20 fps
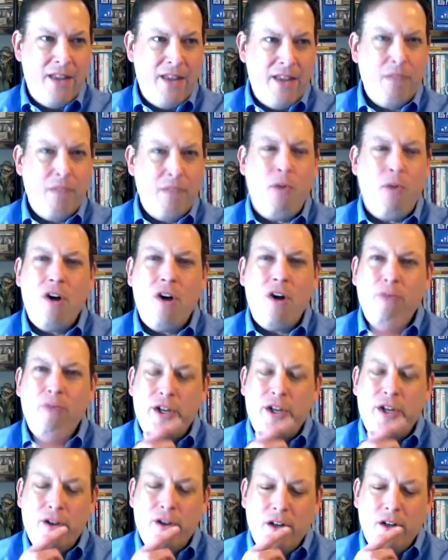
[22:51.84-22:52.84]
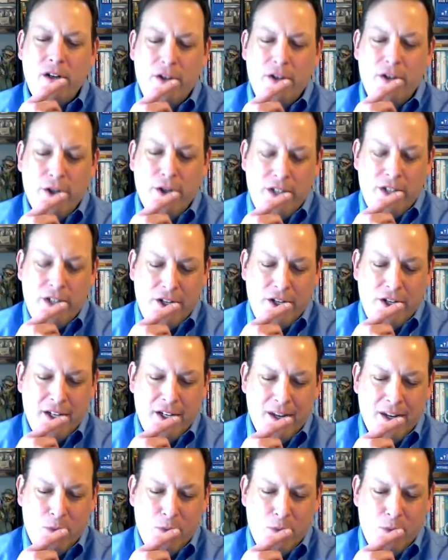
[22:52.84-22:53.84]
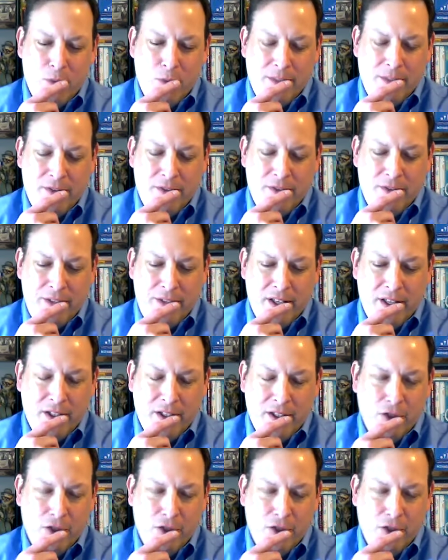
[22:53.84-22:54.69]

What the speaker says: think part of what you're touching on with some of the